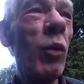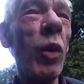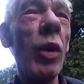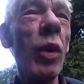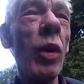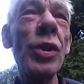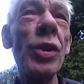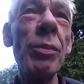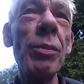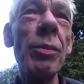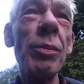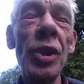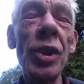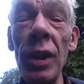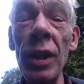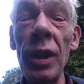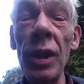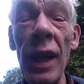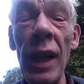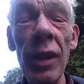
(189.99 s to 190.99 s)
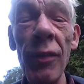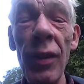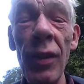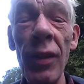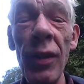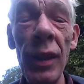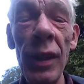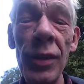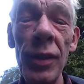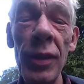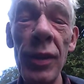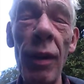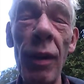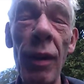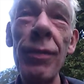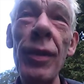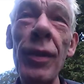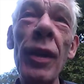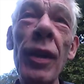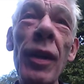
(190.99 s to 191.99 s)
washing machine, any of that stuff.